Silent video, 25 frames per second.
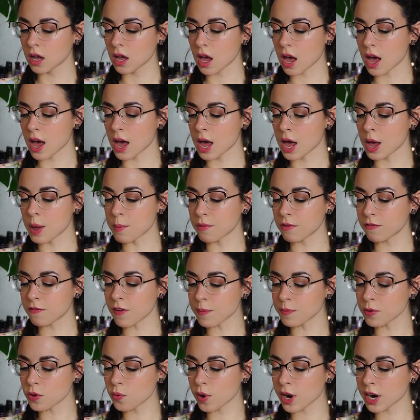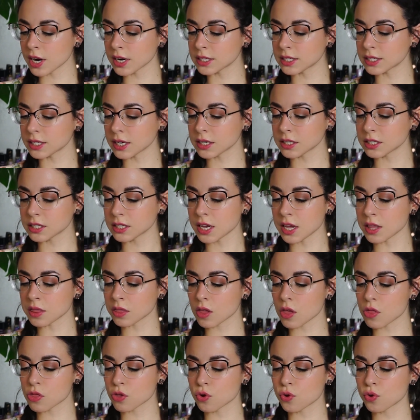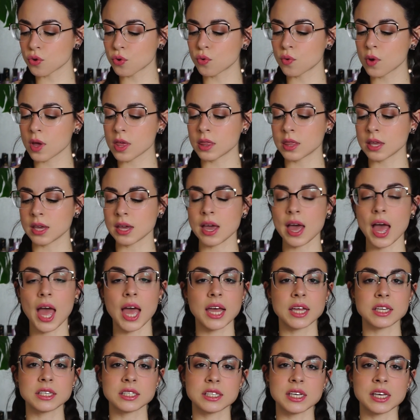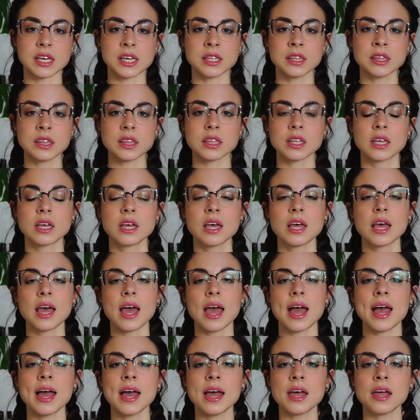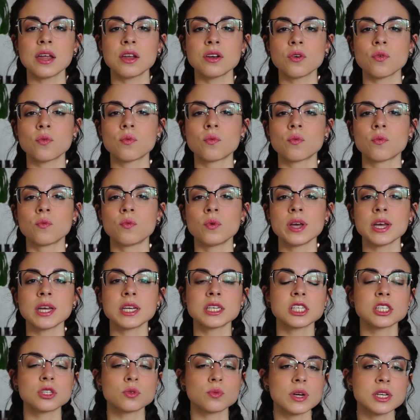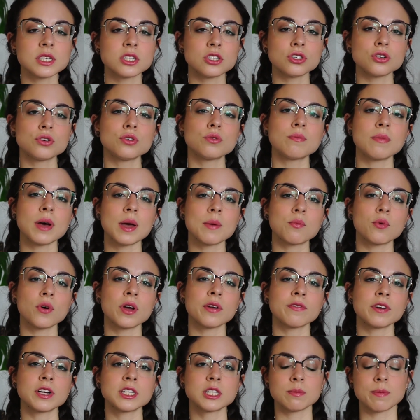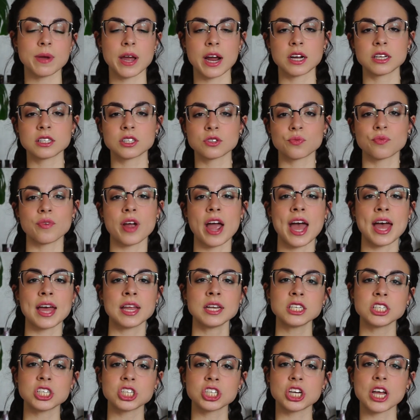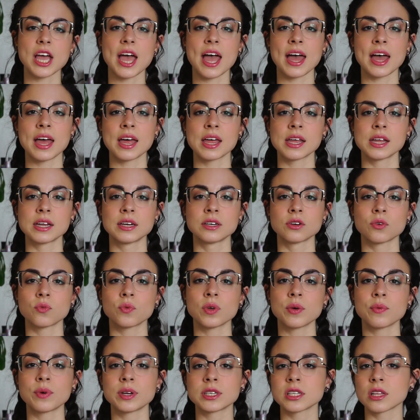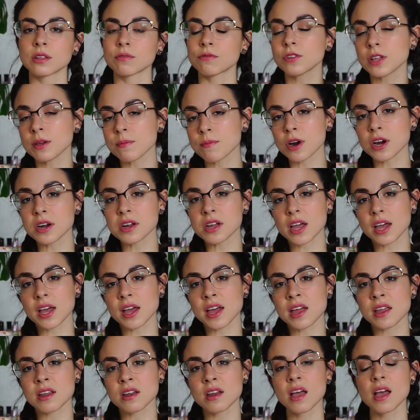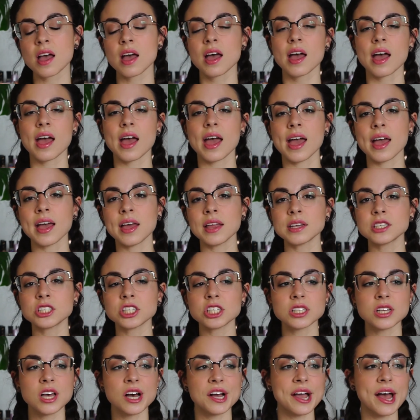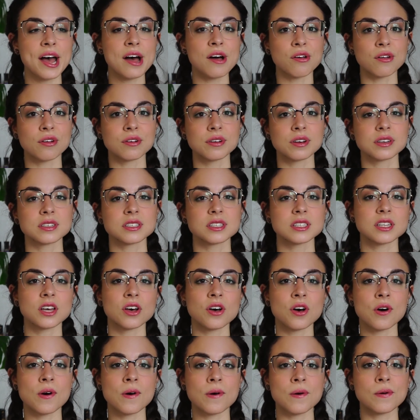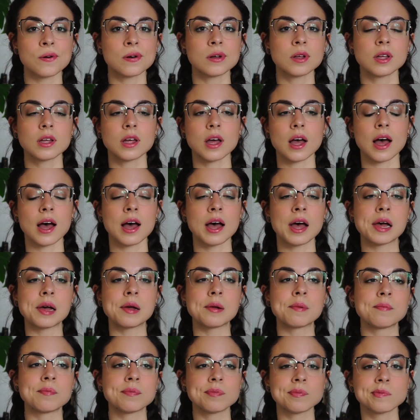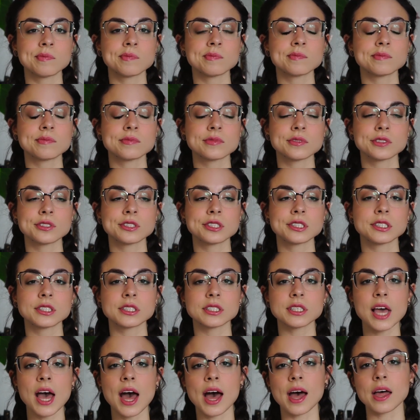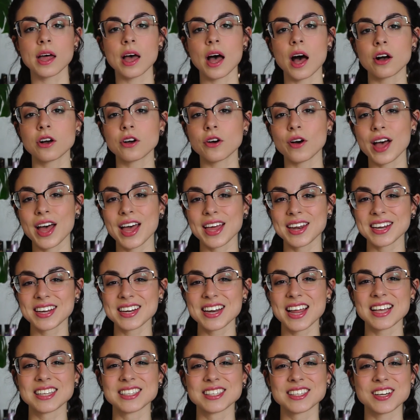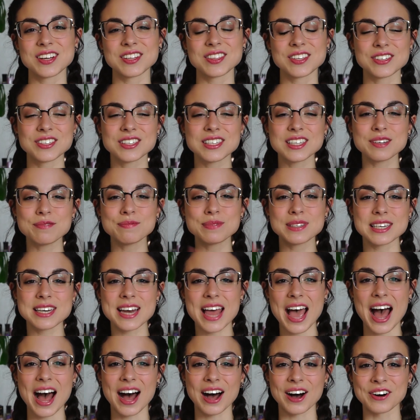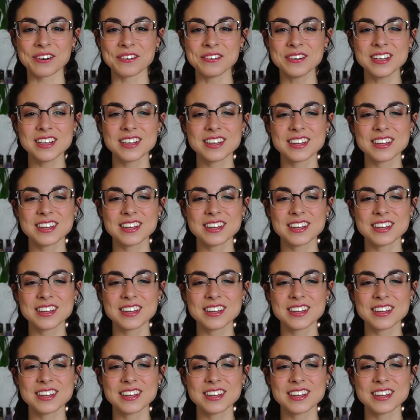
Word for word: um, February 16th through the 18th. And we just went to my boyfriend's parents' ranch and we went to the flea market and just hung out. So, um, yeah, I'll go ahead and insert those clips now.